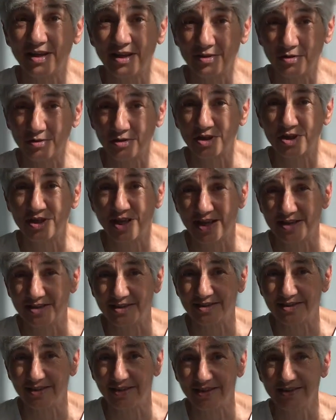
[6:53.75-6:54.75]
and
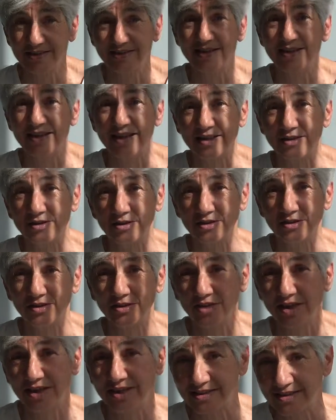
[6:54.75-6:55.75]
organize things, and that got
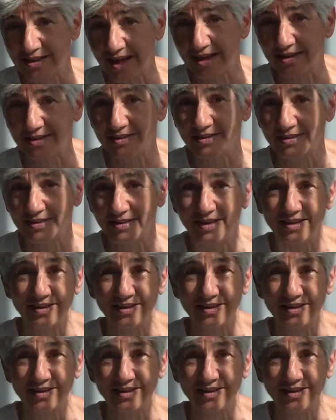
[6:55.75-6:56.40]
excited.